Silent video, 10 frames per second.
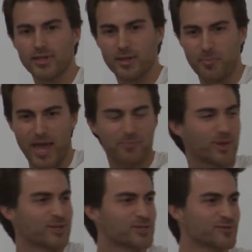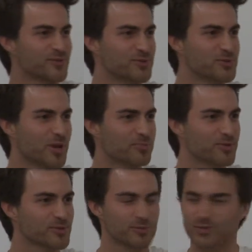the back pages of
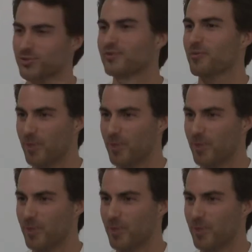newspapers, which is sort of a